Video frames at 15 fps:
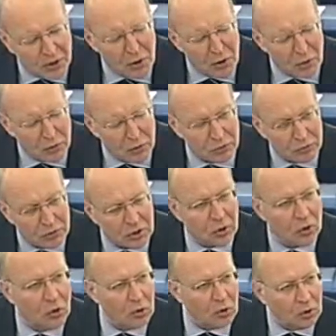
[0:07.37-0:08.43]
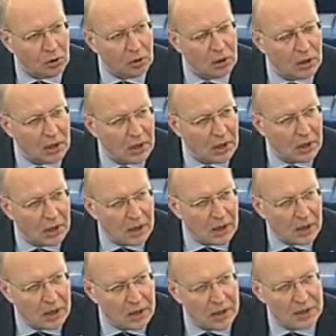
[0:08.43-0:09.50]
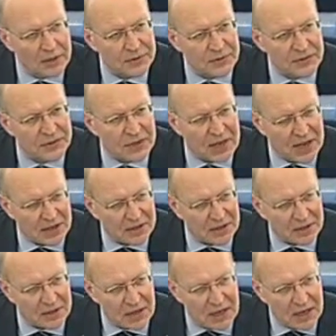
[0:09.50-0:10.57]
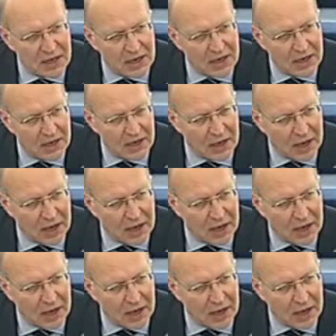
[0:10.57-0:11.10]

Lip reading: recall that the